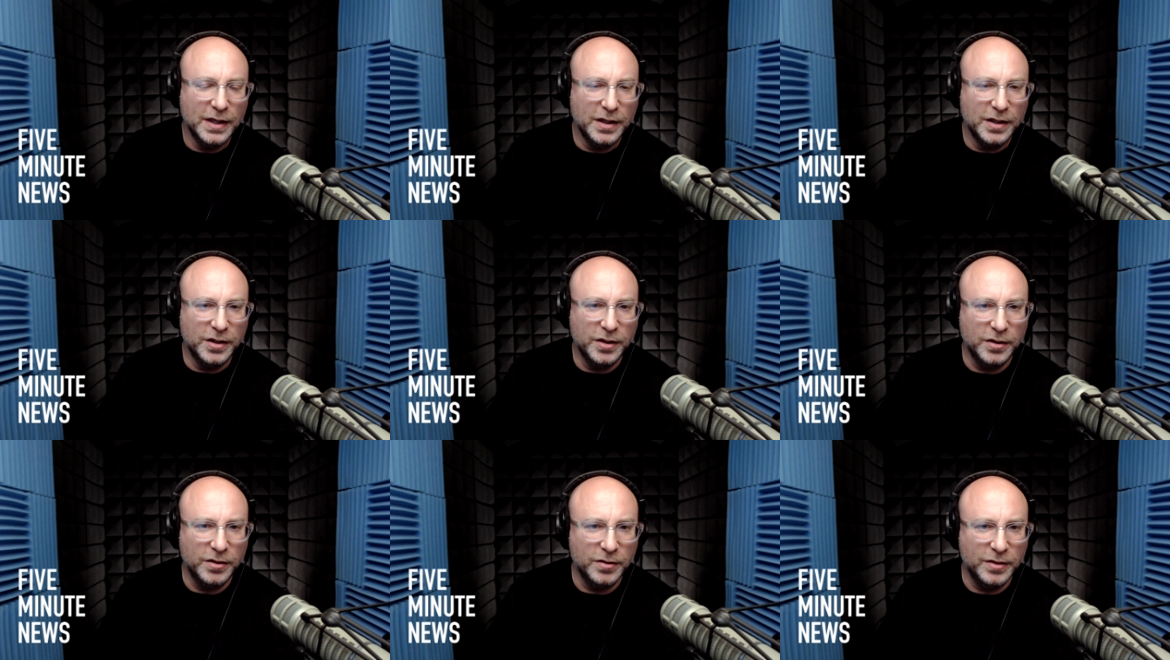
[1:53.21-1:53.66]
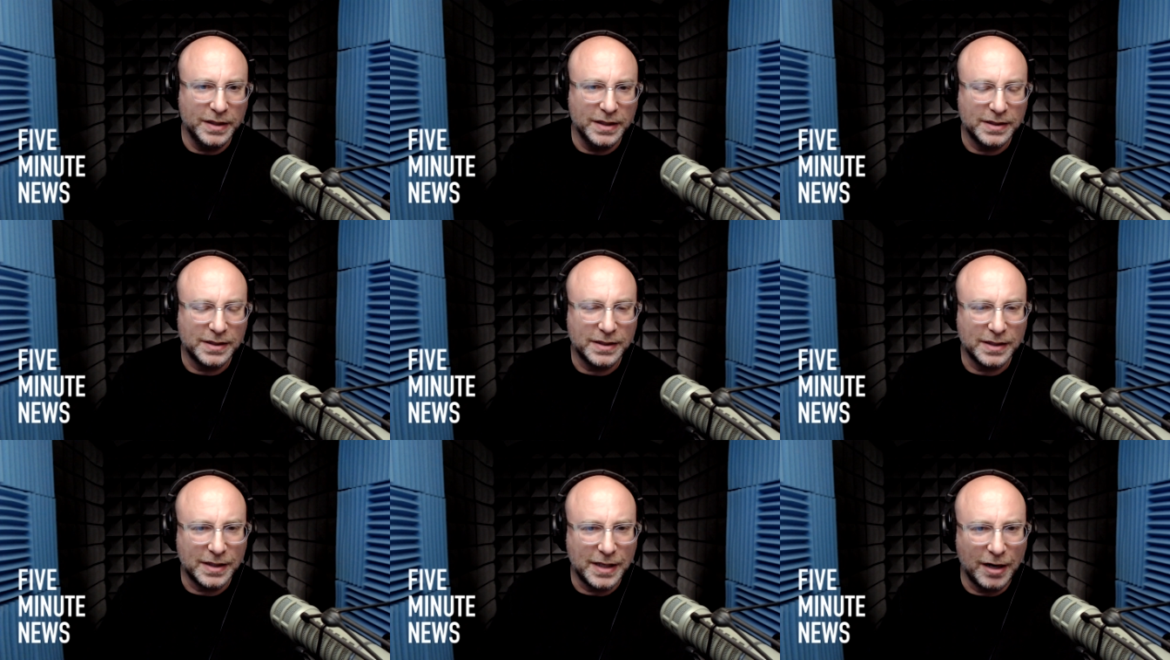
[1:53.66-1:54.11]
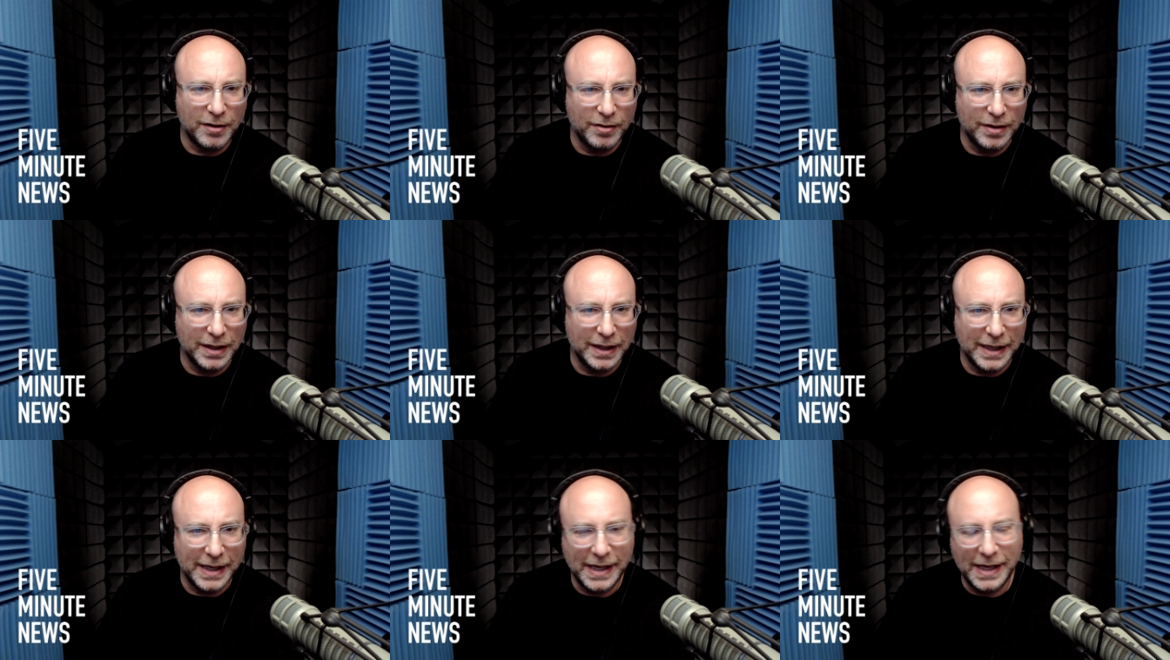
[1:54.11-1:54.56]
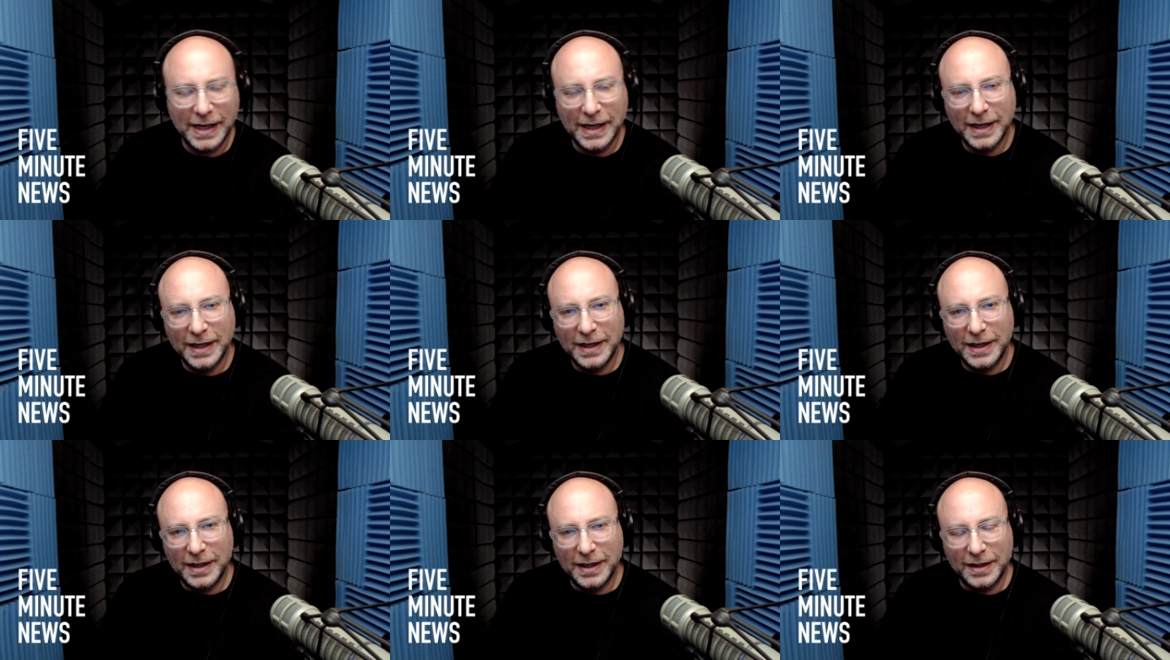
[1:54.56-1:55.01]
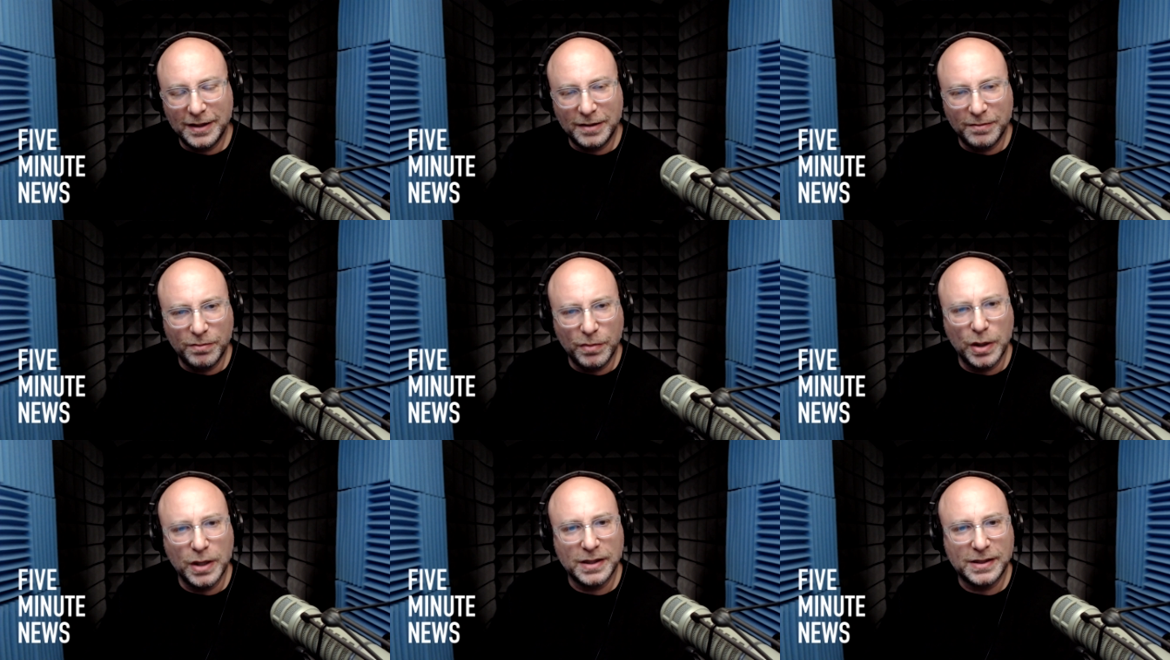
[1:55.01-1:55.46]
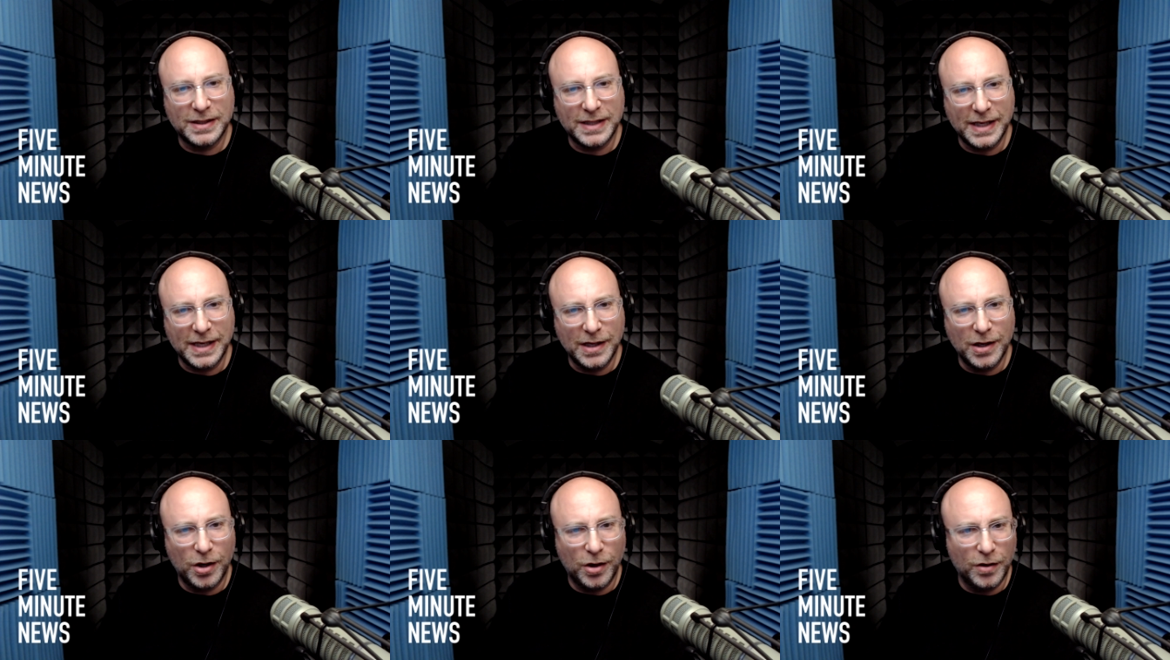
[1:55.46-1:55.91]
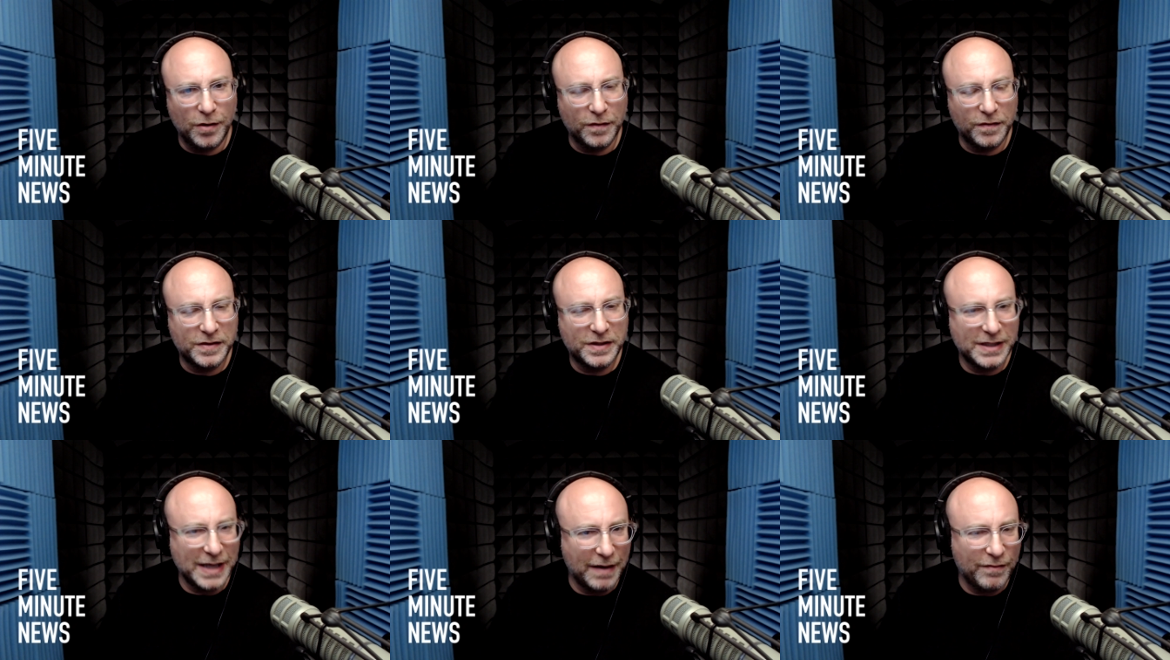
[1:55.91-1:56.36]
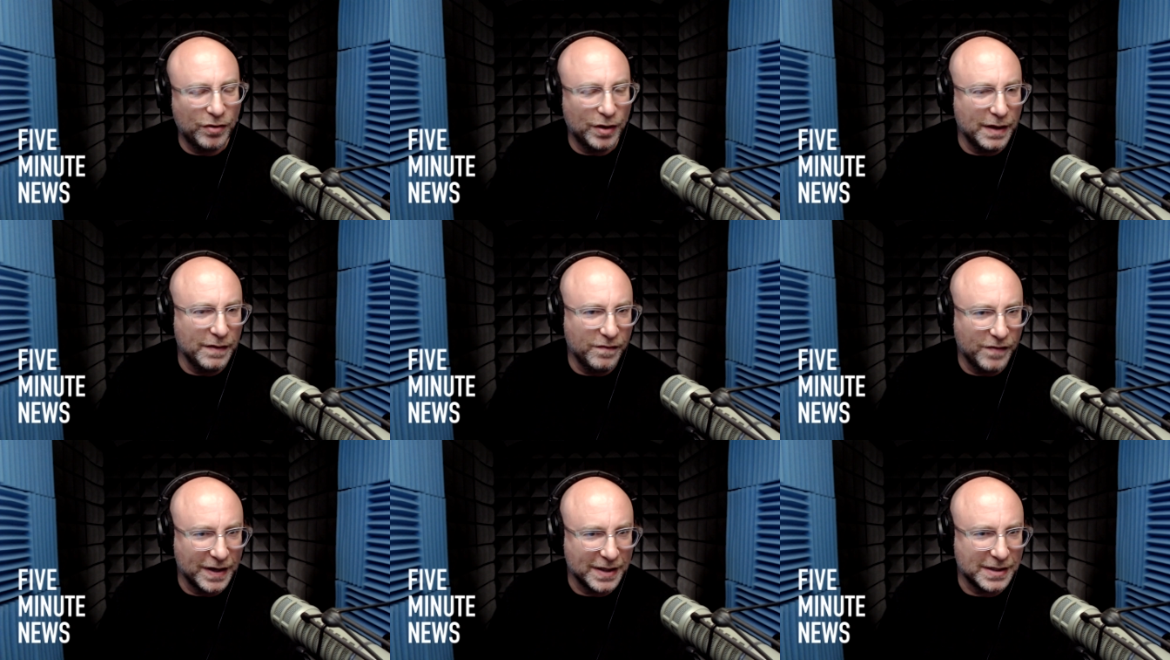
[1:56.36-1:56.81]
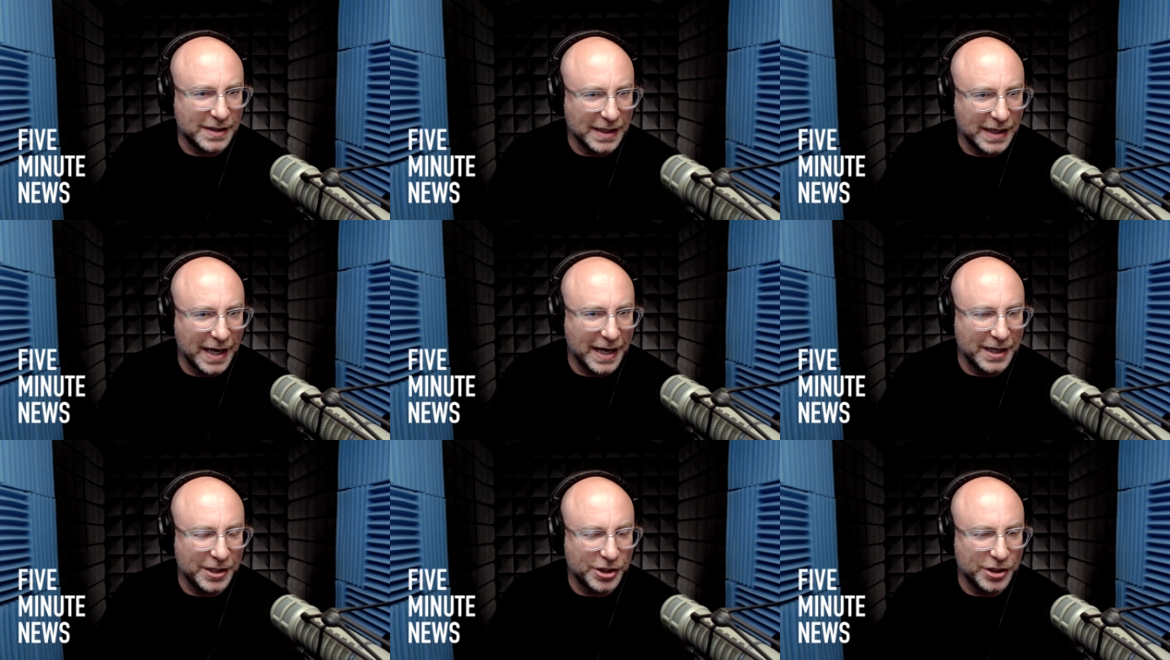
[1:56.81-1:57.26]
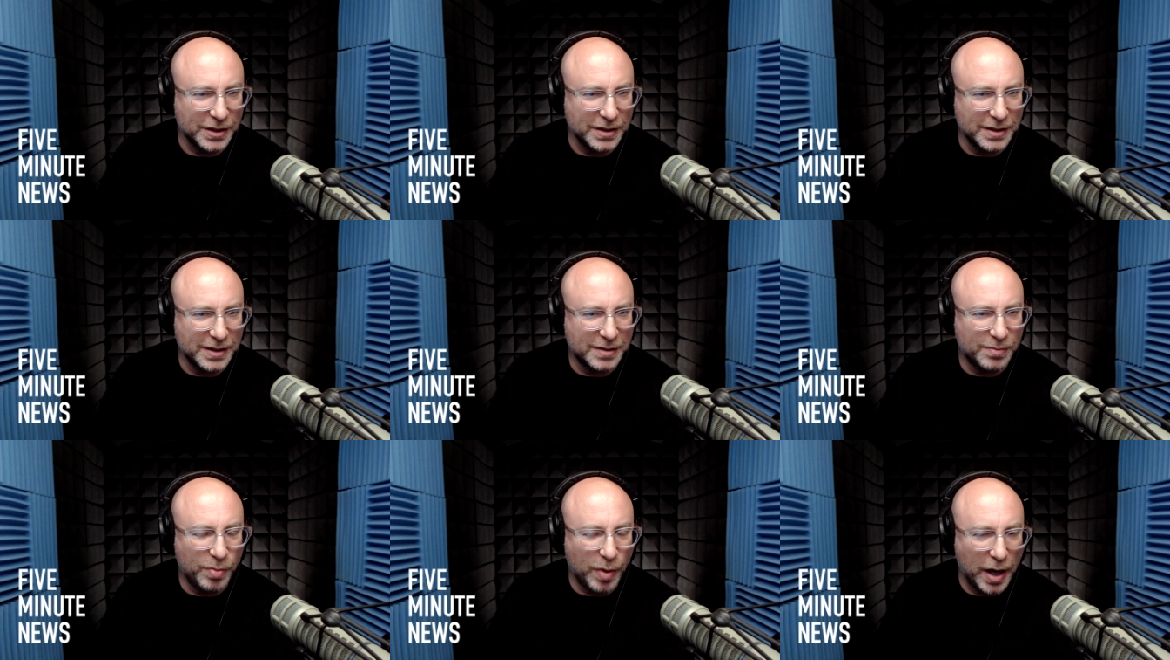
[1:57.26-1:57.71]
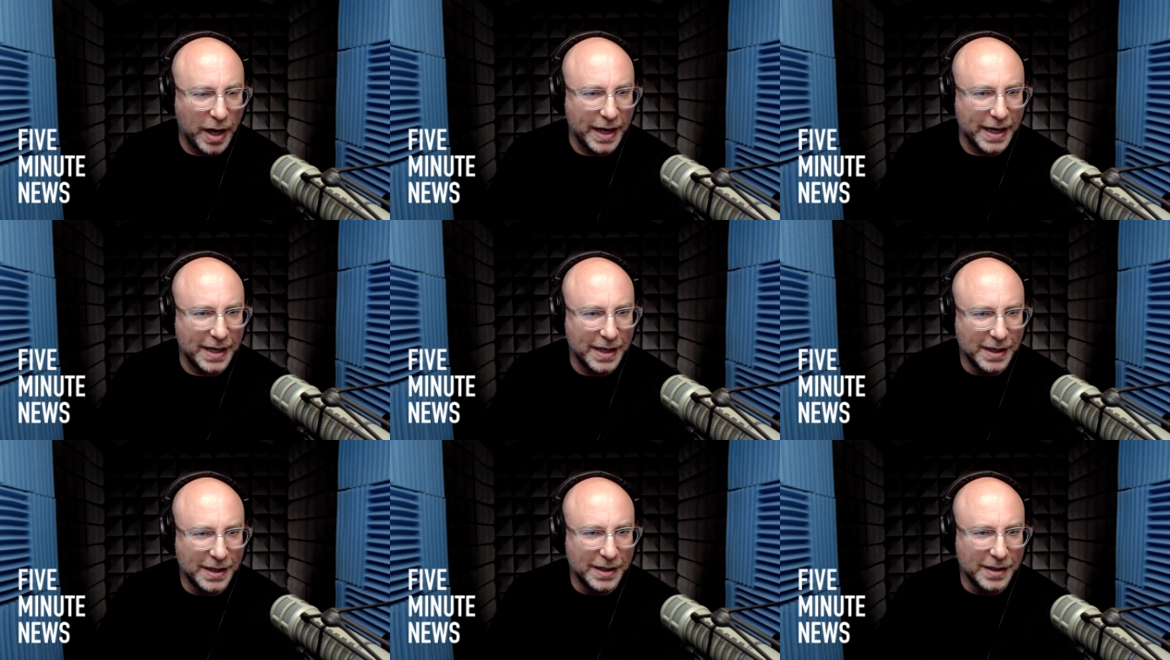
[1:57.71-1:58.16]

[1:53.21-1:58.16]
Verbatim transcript: who is currently at the mercy of several investigations by